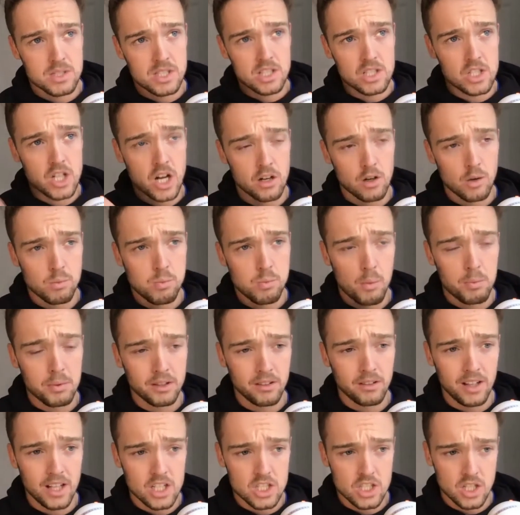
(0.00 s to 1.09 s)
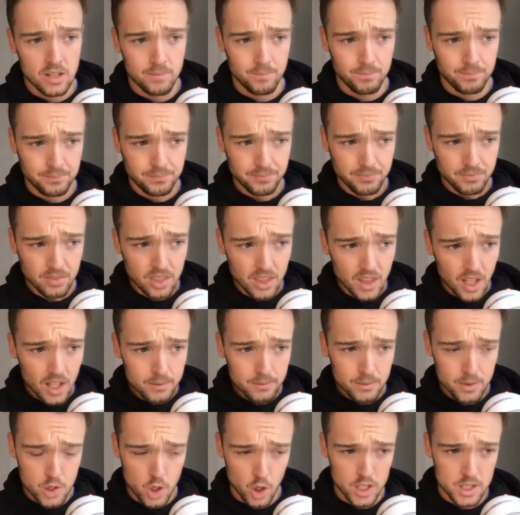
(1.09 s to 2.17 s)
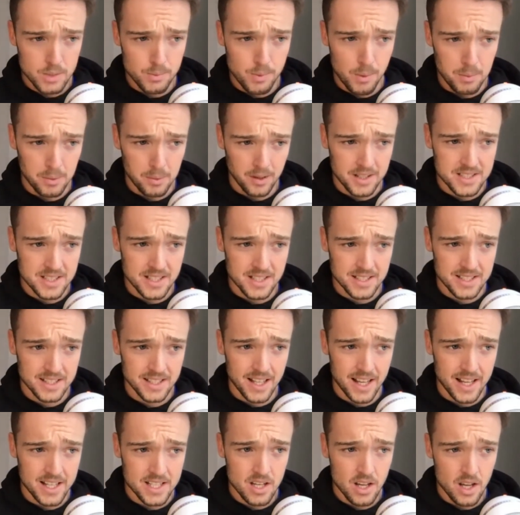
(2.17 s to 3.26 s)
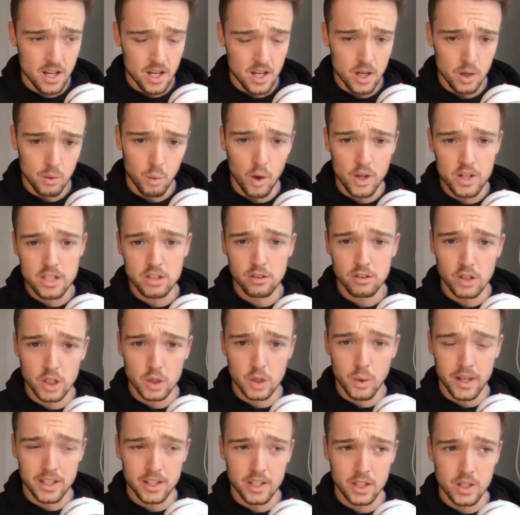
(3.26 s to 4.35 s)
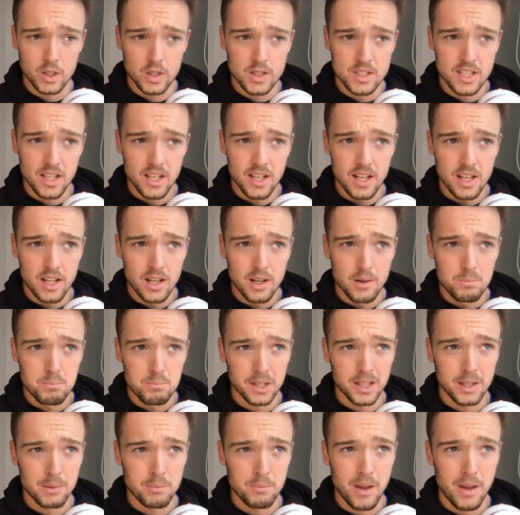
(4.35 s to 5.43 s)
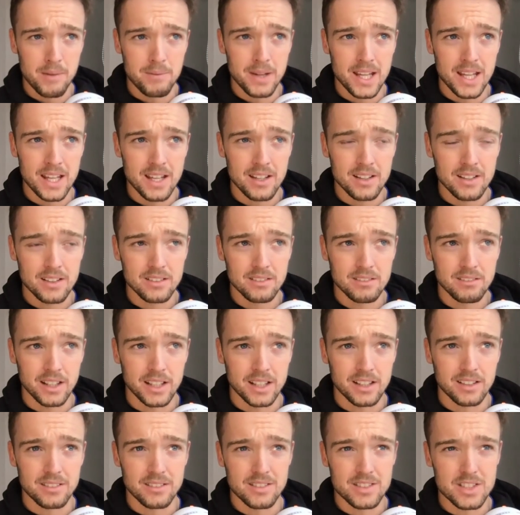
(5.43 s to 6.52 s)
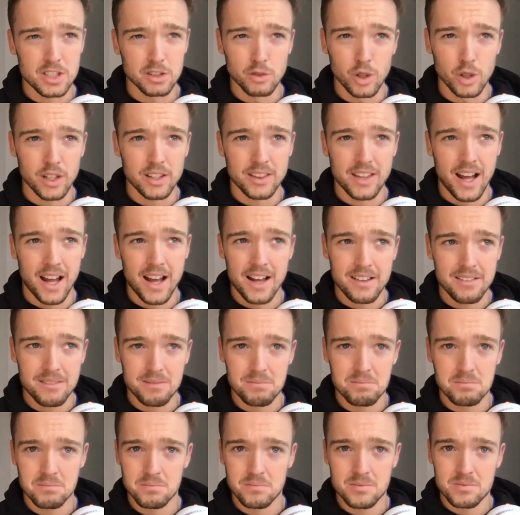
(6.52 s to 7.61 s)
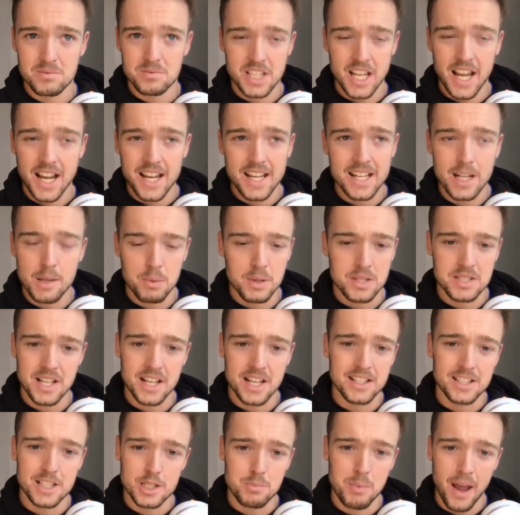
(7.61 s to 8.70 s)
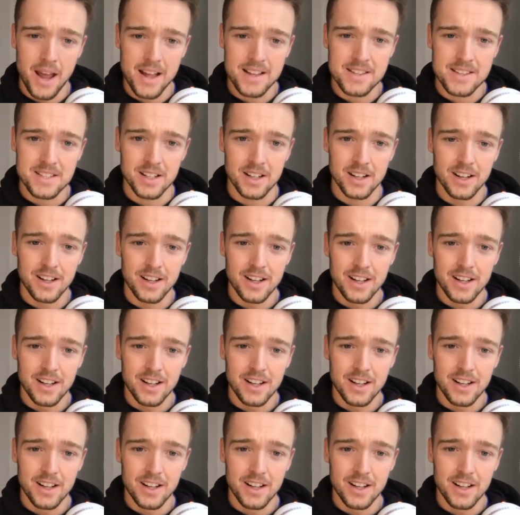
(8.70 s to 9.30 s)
to the general population, the majority of people listening to this want to look quite good, but they've maybe, like, to look that tiny percentage better,